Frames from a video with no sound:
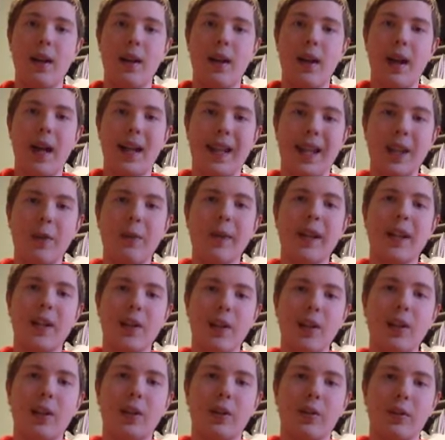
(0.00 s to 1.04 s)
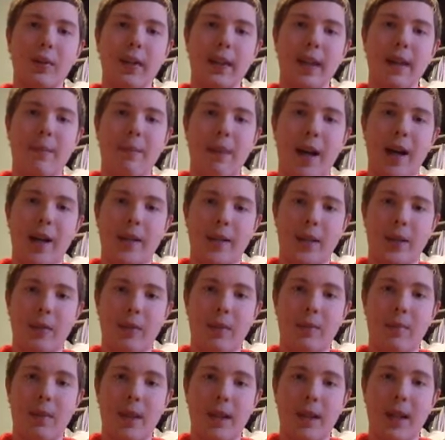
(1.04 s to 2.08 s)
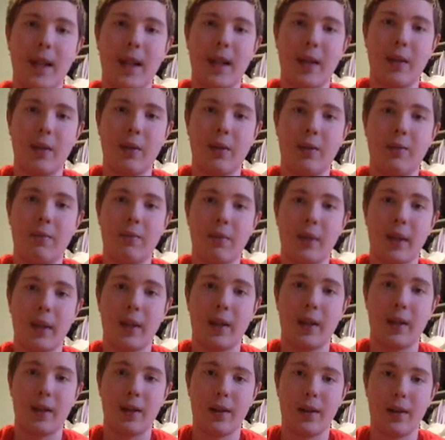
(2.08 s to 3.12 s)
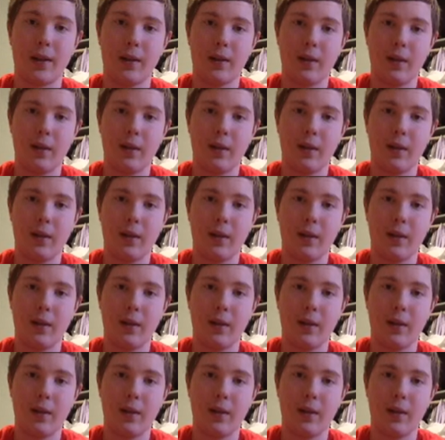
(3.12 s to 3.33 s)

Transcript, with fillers: I think we can all agree that Bowser would beat Ganondorf pretty hard.